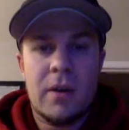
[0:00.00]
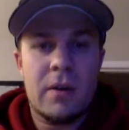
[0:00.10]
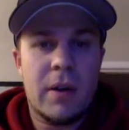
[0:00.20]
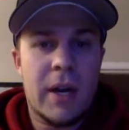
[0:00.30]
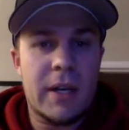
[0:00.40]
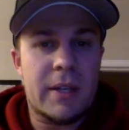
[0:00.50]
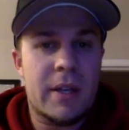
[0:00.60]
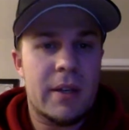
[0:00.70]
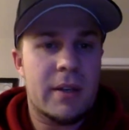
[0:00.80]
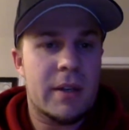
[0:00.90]
All right,
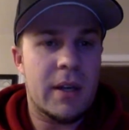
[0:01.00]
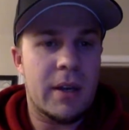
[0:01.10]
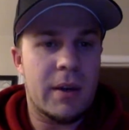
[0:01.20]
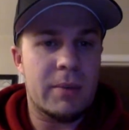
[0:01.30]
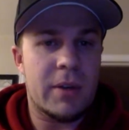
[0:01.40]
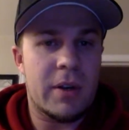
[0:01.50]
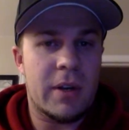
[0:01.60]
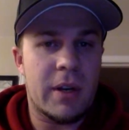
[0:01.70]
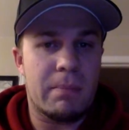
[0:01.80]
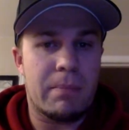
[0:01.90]
today I'm
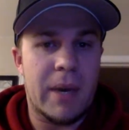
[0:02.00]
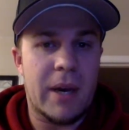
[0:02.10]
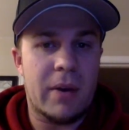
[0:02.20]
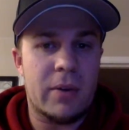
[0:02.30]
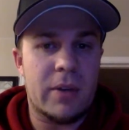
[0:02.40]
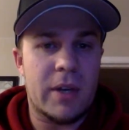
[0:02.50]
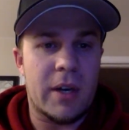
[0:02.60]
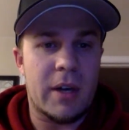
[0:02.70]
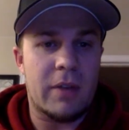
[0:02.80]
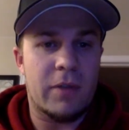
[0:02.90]
talking about
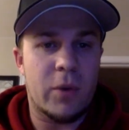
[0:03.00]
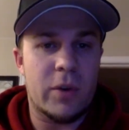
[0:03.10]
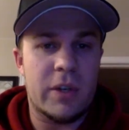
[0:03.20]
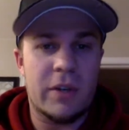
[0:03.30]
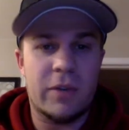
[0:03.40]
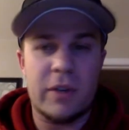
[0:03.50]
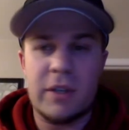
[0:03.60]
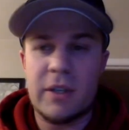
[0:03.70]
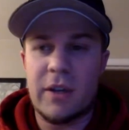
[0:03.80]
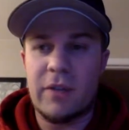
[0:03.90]
four different
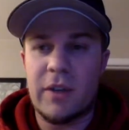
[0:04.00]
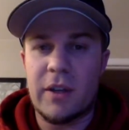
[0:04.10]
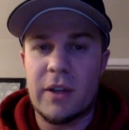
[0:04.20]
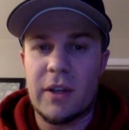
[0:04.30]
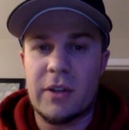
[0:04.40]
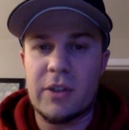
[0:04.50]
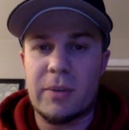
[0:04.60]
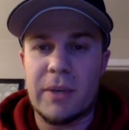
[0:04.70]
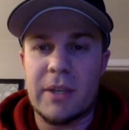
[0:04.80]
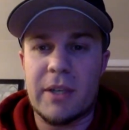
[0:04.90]
of the
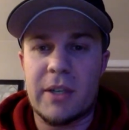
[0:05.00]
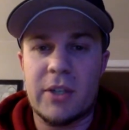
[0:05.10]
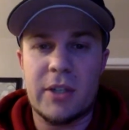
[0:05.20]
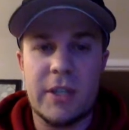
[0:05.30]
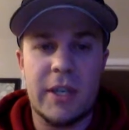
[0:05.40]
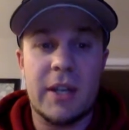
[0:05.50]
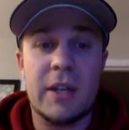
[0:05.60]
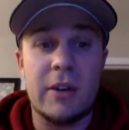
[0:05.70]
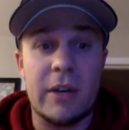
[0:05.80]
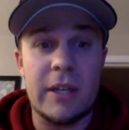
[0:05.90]
leadership contingency
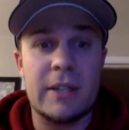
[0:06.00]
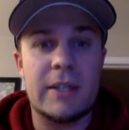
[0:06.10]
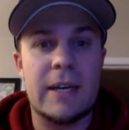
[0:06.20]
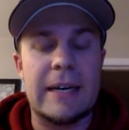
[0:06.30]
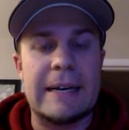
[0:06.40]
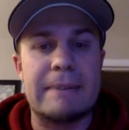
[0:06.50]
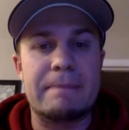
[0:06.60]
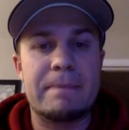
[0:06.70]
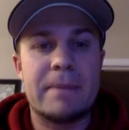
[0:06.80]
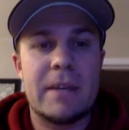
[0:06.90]
theories.
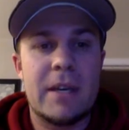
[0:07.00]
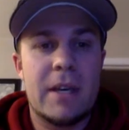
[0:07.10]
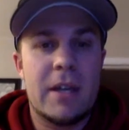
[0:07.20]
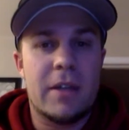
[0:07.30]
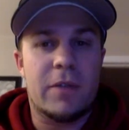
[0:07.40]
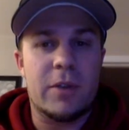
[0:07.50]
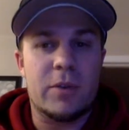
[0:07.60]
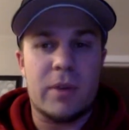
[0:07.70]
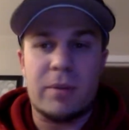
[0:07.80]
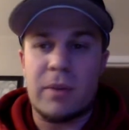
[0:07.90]
The
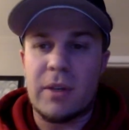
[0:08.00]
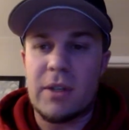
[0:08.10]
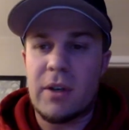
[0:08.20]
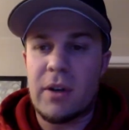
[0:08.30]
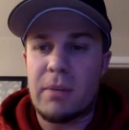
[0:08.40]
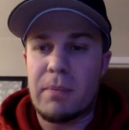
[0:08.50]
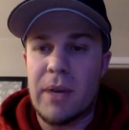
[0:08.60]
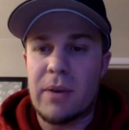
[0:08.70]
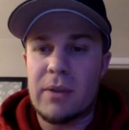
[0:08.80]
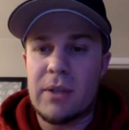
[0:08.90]
first one I'm going to talk
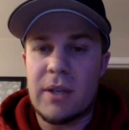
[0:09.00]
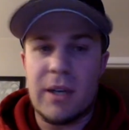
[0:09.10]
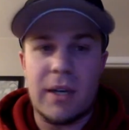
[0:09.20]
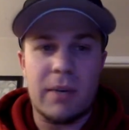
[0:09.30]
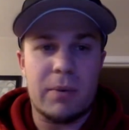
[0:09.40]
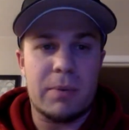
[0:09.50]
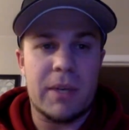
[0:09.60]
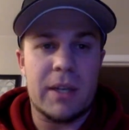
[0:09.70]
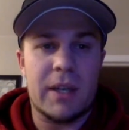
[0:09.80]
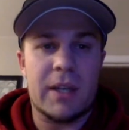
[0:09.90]
about would
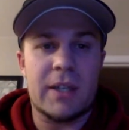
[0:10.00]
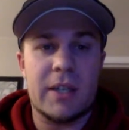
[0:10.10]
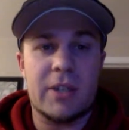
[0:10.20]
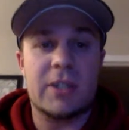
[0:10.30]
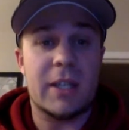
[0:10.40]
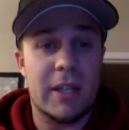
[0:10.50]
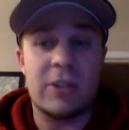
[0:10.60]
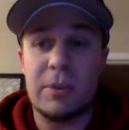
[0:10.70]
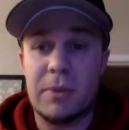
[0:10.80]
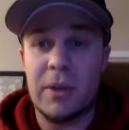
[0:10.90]
be the contingency
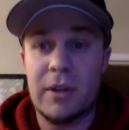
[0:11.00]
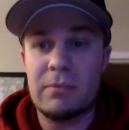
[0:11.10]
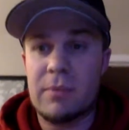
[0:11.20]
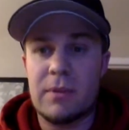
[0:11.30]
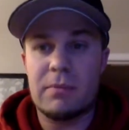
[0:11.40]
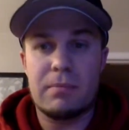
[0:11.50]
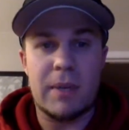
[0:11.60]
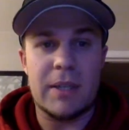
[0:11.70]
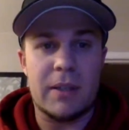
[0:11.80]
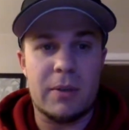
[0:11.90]
leadership theory. It's
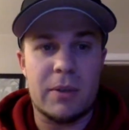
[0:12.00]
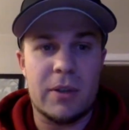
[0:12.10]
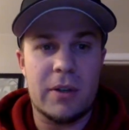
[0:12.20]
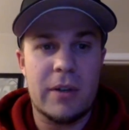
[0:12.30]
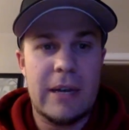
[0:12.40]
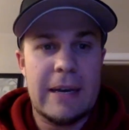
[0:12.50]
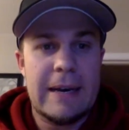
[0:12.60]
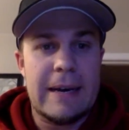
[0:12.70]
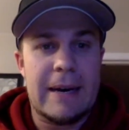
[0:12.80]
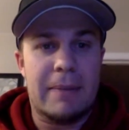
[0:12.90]
basically what it's called,
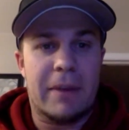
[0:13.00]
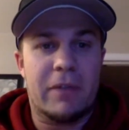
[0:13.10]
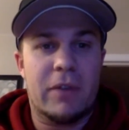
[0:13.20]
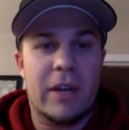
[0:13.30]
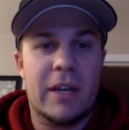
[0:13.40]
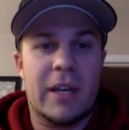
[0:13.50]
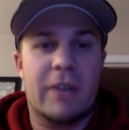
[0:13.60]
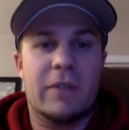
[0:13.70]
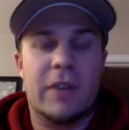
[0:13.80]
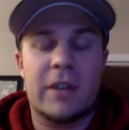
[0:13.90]
by Fred
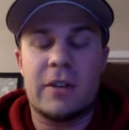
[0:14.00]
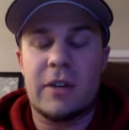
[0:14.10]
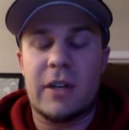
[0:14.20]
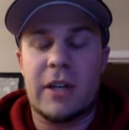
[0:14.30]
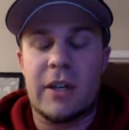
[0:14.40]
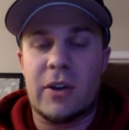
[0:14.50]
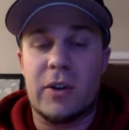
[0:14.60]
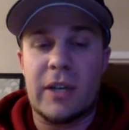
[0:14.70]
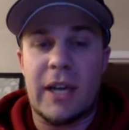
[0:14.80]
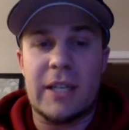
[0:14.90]
E. Fiedler in the
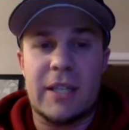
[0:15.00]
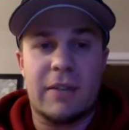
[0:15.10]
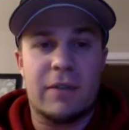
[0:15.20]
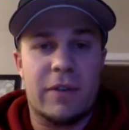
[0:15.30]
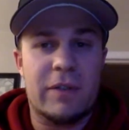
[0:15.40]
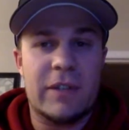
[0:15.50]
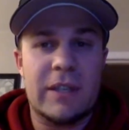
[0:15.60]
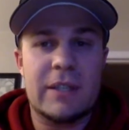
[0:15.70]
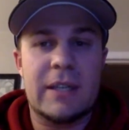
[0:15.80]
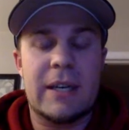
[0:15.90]
early
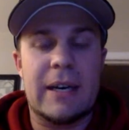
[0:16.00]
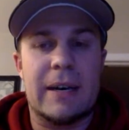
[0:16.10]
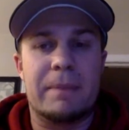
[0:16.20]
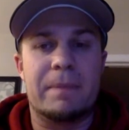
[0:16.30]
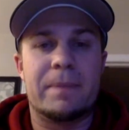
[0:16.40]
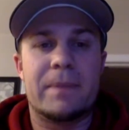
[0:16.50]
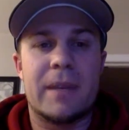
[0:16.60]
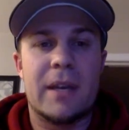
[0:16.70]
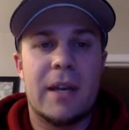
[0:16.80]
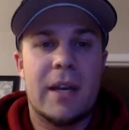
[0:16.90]
1950s.
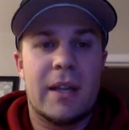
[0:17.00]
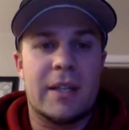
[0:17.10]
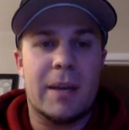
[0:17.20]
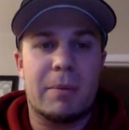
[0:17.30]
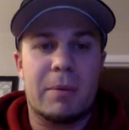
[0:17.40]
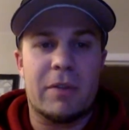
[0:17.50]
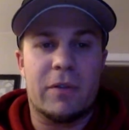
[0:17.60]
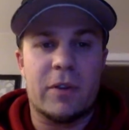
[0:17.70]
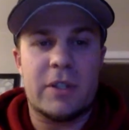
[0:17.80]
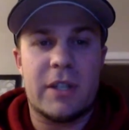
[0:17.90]
This happened to be the
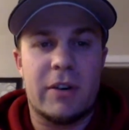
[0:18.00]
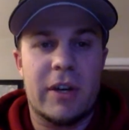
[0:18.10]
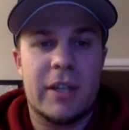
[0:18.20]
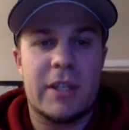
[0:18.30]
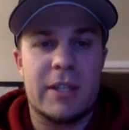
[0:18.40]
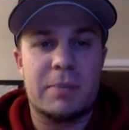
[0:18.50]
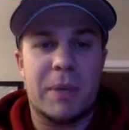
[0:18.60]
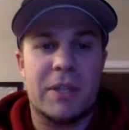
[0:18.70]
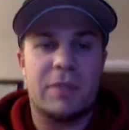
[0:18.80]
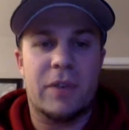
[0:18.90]
first theory to
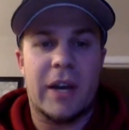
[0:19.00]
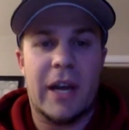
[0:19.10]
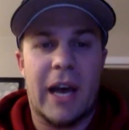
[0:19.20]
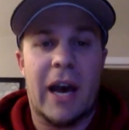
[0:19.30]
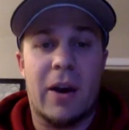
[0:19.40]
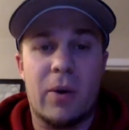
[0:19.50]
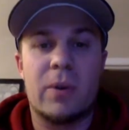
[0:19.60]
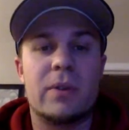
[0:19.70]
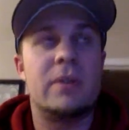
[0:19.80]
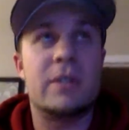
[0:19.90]
specify
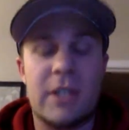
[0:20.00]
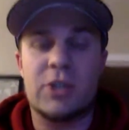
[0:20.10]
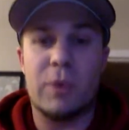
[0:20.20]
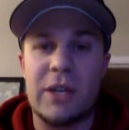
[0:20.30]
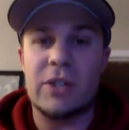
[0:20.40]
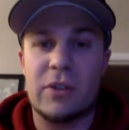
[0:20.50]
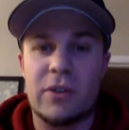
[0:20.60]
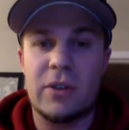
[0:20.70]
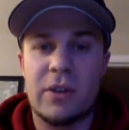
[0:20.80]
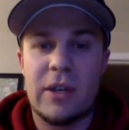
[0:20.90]
how
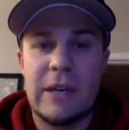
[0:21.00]
situational